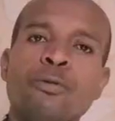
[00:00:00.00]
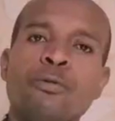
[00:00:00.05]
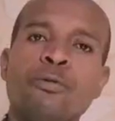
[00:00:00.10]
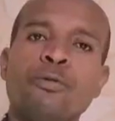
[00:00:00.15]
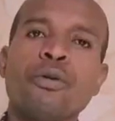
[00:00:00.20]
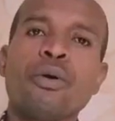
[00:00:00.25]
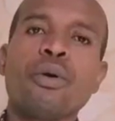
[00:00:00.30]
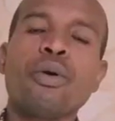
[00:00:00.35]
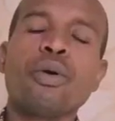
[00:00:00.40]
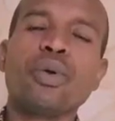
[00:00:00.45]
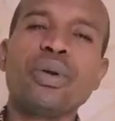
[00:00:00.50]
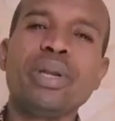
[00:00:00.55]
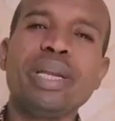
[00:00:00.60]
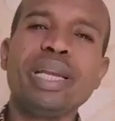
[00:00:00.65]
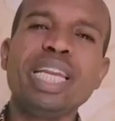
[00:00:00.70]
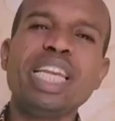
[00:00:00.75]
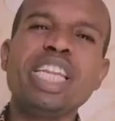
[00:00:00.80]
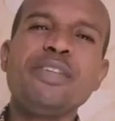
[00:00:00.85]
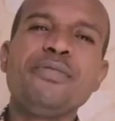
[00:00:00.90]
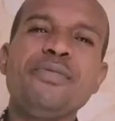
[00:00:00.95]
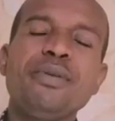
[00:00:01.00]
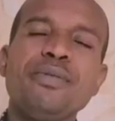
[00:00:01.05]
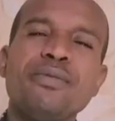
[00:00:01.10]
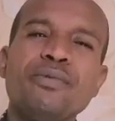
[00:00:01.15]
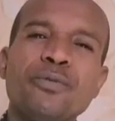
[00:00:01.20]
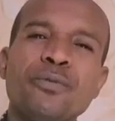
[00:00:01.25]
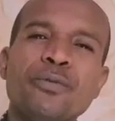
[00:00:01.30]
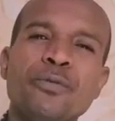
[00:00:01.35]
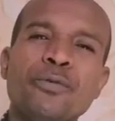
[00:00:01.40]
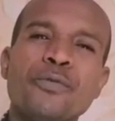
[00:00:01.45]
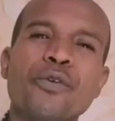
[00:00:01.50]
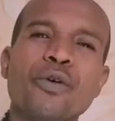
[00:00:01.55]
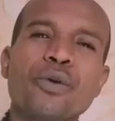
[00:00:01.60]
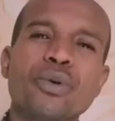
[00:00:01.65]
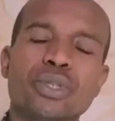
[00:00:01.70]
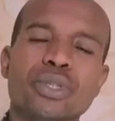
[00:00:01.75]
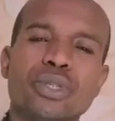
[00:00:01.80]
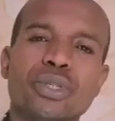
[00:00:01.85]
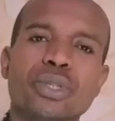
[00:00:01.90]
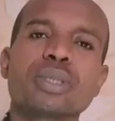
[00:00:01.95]
four living
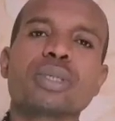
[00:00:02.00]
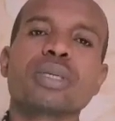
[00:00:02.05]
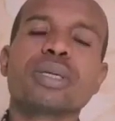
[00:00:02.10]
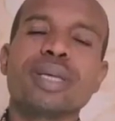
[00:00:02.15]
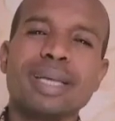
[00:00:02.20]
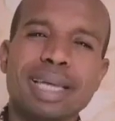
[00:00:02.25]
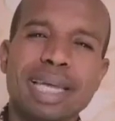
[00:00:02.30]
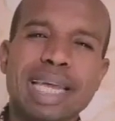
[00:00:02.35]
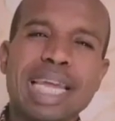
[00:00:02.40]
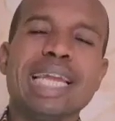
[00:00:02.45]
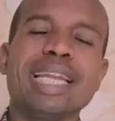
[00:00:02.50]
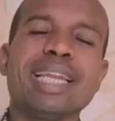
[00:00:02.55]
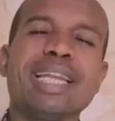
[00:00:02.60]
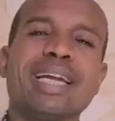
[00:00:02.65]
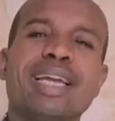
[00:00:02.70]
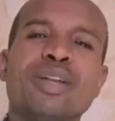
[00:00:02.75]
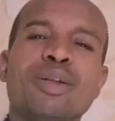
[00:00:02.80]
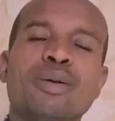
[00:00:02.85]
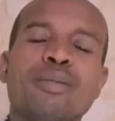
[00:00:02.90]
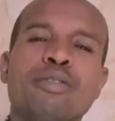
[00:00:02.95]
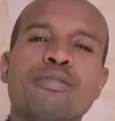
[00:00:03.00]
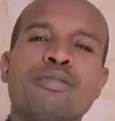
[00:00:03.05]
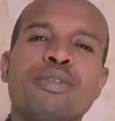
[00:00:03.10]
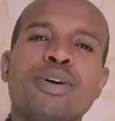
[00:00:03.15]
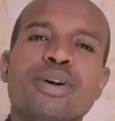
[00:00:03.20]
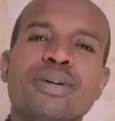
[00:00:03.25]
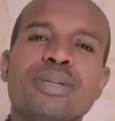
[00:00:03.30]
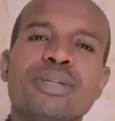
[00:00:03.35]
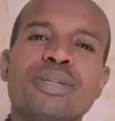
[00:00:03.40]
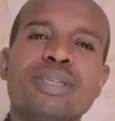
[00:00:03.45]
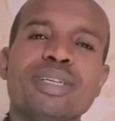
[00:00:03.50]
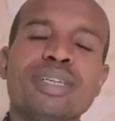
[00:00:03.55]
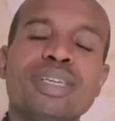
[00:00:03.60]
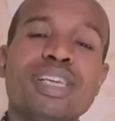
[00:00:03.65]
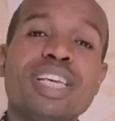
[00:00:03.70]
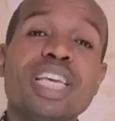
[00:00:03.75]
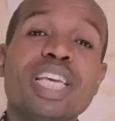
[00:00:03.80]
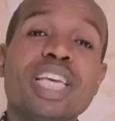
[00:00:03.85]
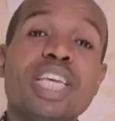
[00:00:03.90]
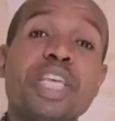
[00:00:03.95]
force in the kingdom of God.
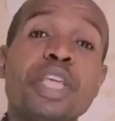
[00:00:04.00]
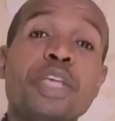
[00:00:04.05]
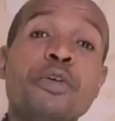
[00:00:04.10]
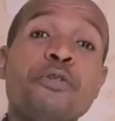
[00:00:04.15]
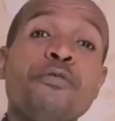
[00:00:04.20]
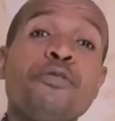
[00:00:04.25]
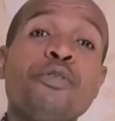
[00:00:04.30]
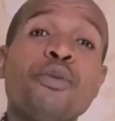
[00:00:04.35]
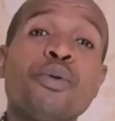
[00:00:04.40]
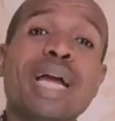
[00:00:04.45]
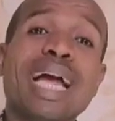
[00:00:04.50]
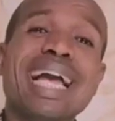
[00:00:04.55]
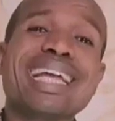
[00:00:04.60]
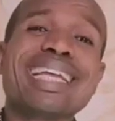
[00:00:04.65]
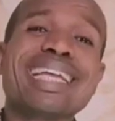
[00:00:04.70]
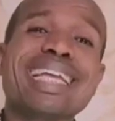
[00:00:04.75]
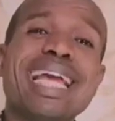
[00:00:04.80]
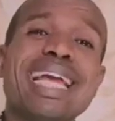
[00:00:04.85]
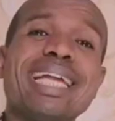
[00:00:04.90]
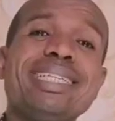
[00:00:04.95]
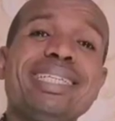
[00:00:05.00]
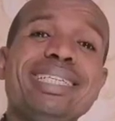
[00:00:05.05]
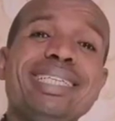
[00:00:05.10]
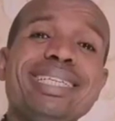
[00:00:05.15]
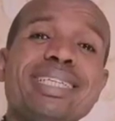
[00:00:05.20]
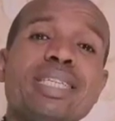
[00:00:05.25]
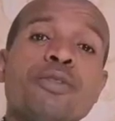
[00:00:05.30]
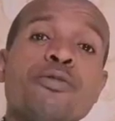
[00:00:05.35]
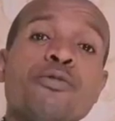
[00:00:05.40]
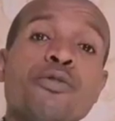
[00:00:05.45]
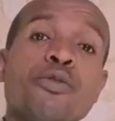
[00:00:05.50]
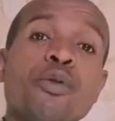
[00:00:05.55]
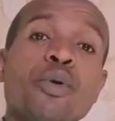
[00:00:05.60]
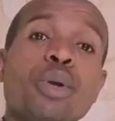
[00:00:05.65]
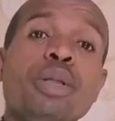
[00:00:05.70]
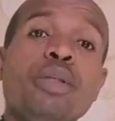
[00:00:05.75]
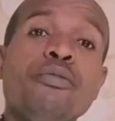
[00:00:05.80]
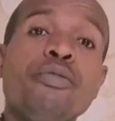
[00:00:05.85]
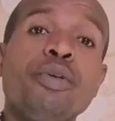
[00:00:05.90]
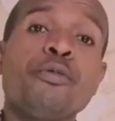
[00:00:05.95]
If you can get these
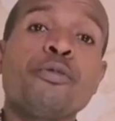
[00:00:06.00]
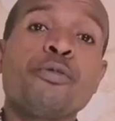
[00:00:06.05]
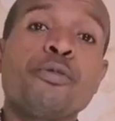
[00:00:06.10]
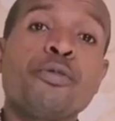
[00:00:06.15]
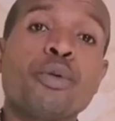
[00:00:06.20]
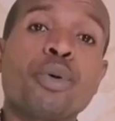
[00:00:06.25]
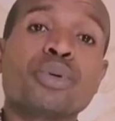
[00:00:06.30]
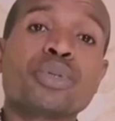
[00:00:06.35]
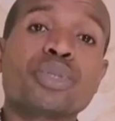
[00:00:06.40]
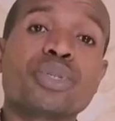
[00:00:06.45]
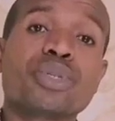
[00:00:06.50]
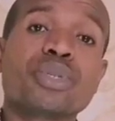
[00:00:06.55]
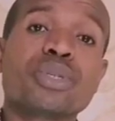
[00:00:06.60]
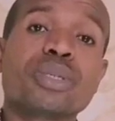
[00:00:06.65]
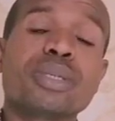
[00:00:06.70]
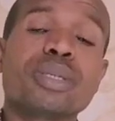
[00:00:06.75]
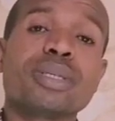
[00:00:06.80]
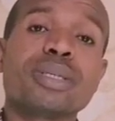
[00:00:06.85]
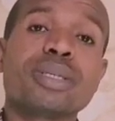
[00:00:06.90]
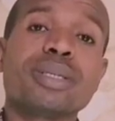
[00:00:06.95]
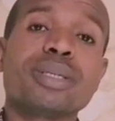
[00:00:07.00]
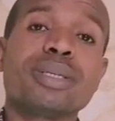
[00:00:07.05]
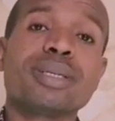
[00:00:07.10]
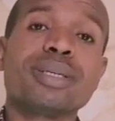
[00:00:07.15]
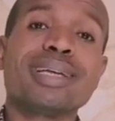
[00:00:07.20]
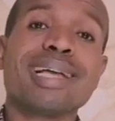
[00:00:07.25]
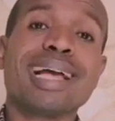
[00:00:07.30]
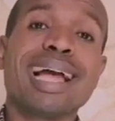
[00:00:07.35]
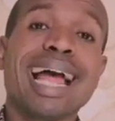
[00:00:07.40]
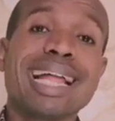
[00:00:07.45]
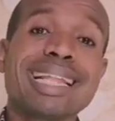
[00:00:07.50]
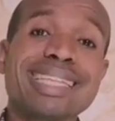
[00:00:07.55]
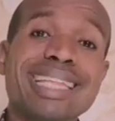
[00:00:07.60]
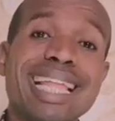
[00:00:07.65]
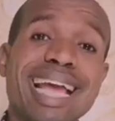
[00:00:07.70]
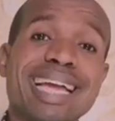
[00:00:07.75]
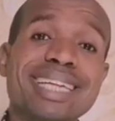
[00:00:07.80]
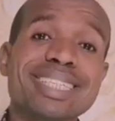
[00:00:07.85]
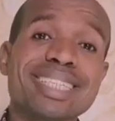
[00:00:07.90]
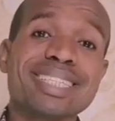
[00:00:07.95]
four living force
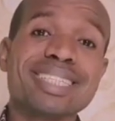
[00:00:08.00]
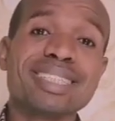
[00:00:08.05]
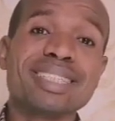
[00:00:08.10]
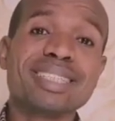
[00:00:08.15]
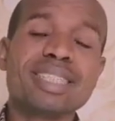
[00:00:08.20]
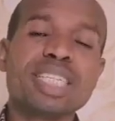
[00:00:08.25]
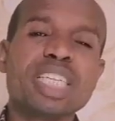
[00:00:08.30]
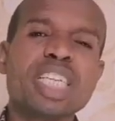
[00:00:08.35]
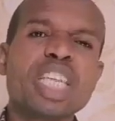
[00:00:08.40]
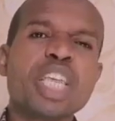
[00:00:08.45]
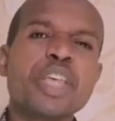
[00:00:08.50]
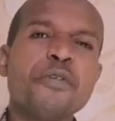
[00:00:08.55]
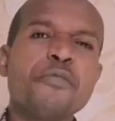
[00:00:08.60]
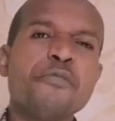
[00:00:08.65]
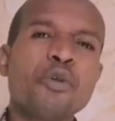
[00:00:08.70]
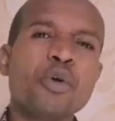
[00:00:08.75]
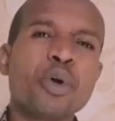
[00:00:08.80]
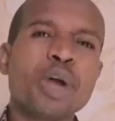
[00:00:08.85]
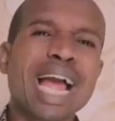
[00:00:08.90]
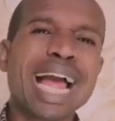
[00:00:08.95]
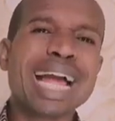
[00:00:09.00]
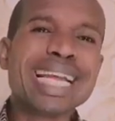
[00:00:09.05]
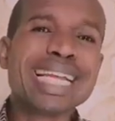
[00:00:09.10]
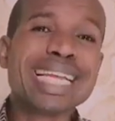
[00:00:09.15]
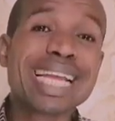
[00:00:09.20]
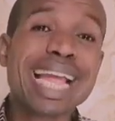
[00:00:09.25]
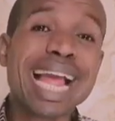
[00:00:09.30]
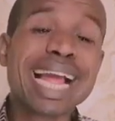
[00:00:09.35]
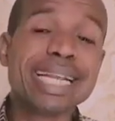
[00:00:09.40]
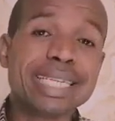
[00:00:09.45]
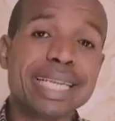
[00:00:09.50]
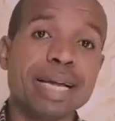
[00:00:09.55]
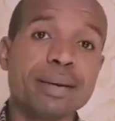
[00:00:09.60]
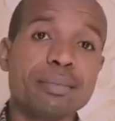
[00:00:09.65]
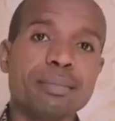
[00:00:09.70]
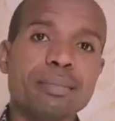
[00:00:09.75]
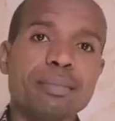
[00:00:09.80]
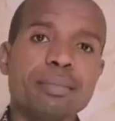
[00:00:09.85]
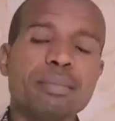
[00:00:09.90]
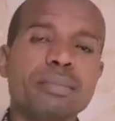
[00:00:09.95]
attached, if you can get
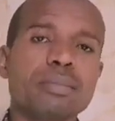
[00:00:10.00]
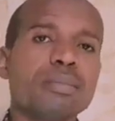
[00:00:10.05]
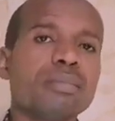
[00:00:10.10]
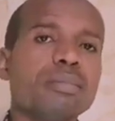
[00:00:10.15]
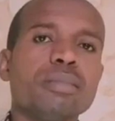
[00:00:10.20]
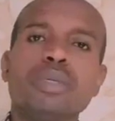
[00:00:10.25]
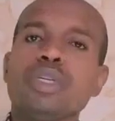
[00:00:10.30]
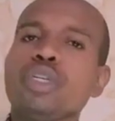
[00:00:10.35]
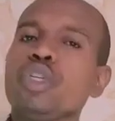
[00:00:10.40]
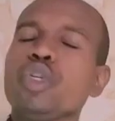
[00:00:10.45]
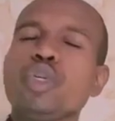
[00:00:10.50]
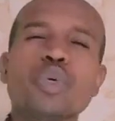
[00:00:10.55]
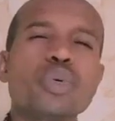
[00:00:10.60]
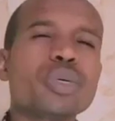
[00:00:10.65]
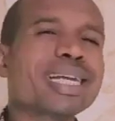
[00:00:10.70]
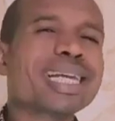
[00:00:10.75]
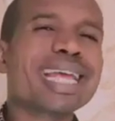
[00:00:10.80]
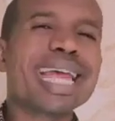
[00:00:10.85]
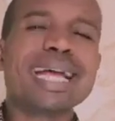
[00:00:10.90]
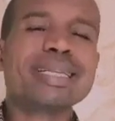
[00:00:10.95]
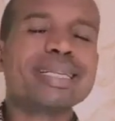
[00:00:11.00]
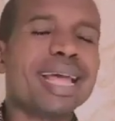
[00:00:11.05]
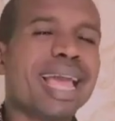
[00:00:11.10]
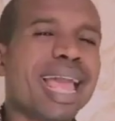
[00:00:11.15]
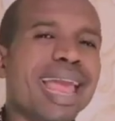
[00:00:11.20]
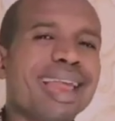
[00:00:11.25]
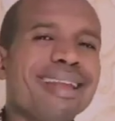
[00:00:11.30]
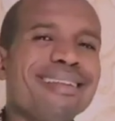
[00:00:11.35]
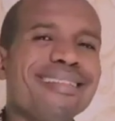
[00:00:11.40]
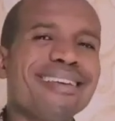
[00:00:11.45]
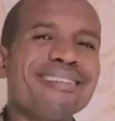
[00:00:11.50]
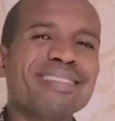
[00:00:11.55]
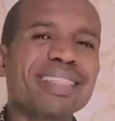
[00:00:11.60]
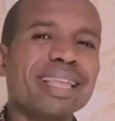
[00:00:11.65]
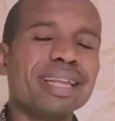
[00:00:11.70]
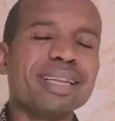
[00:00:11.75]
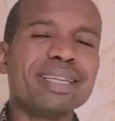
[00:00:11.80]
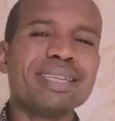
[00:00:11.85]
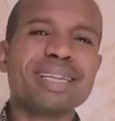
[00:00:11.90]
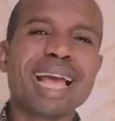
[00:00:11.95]
them, you get
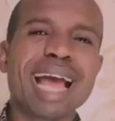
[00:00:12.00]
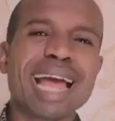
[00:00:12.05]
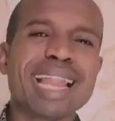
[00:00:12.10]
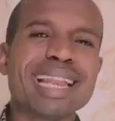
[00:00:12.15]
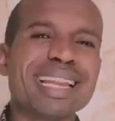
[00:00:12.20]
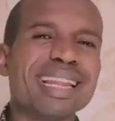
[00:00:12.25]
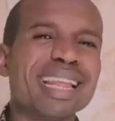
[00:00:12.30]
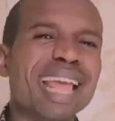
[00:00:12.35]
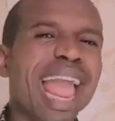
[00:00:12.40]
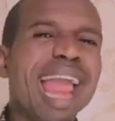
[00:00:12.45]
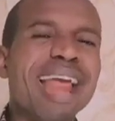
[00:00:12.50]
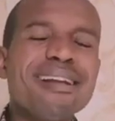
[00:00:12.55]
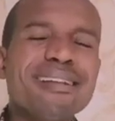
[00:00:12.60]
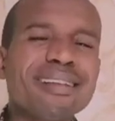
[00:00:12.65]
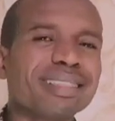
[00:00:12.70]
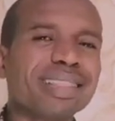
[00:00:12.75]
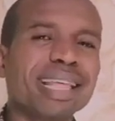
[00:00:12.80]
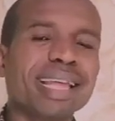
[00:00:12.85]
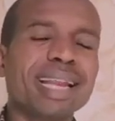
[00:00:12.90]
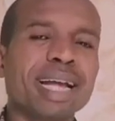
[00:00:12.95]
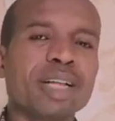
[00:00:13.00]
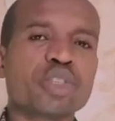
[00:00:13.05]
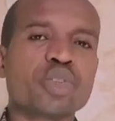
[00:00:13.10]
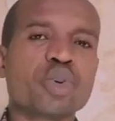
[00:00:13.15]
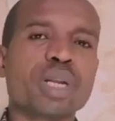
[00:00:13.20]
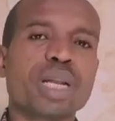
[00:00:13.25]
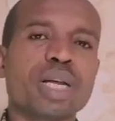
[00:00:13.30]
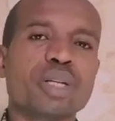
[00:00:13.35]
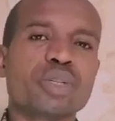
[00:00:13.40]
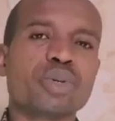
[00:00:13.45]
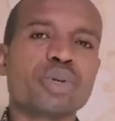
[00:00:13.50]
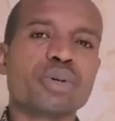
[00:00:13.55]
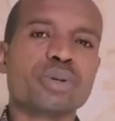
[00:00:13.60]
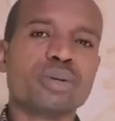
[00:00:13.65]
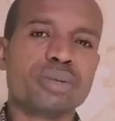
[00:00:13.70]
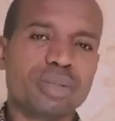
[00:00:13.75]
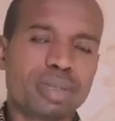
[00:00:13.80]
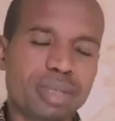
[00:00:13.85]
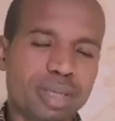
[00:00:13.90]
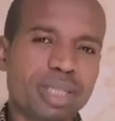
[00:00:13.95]
anything and anything at
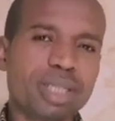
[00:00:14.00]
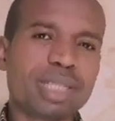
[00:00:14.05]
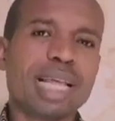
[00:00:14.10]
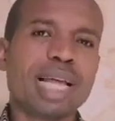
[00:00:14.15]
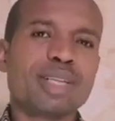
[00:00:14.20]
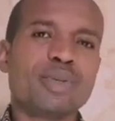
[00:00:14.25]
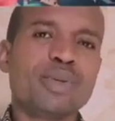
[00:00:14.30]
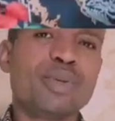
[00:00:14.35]
all that